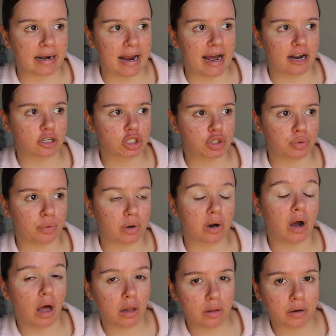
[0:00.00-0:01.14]
an actual
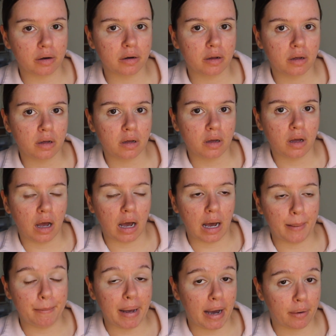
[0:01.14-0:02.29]
colored
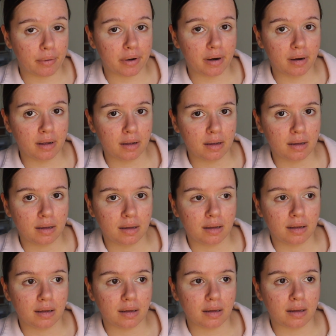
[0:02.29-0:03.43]
powder,
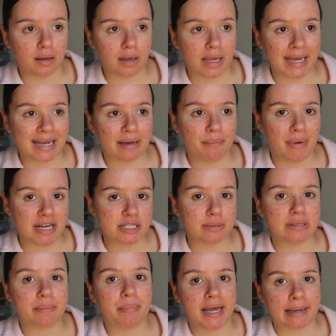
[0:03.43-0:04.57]
it can mess with
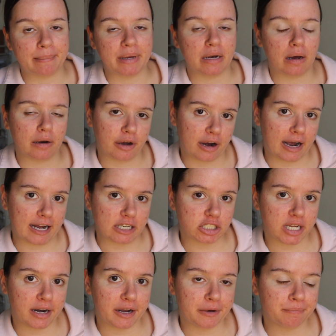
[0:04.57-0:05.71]
the pigment on your
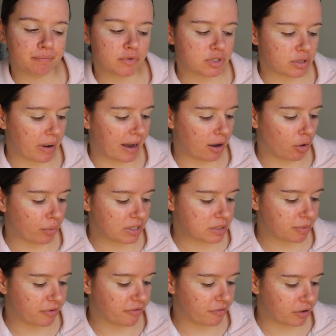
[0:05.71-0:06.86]
eyeshadow. So I always
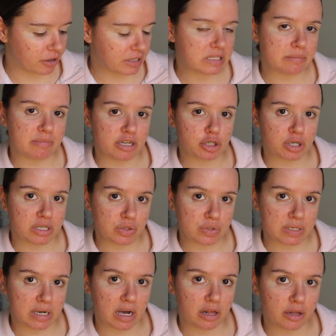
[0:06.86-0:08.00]
prefer it to be a
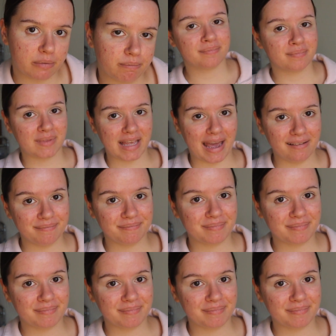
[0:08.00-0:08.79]
translucent color. Okay.